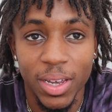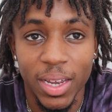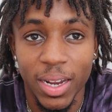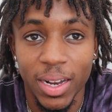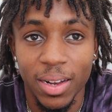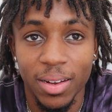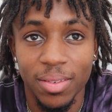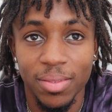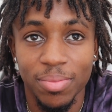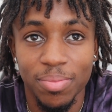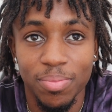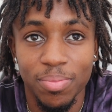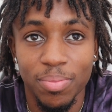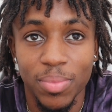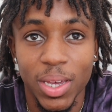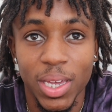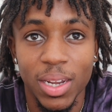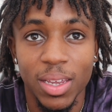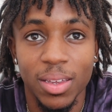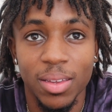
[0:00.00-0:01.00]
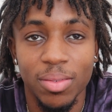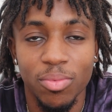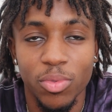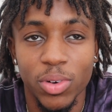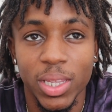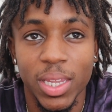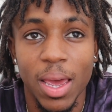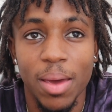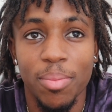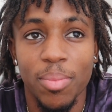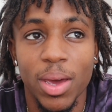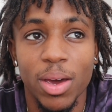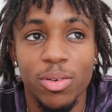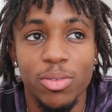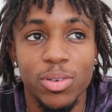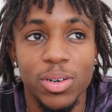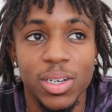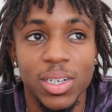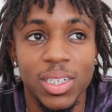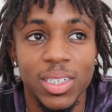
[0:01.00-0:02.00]
And meaning what that meant
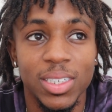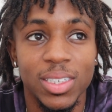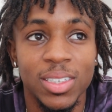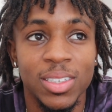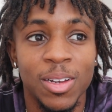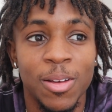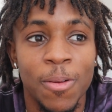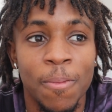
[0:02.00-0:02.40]
was